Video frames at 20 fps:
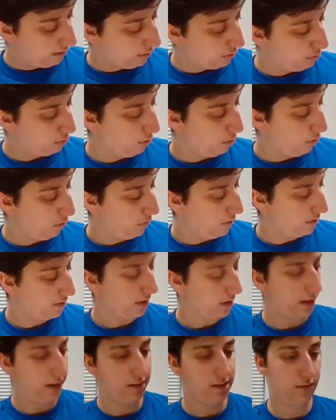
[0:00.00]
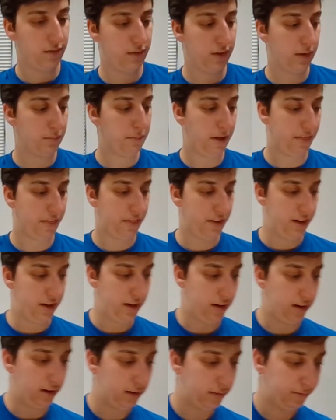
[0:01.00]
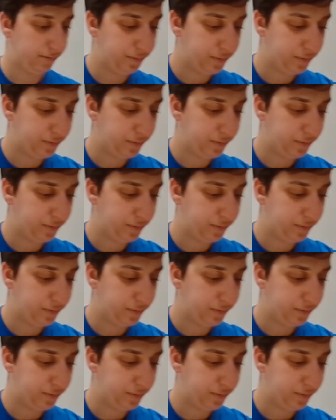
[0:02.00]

through the scientific method here.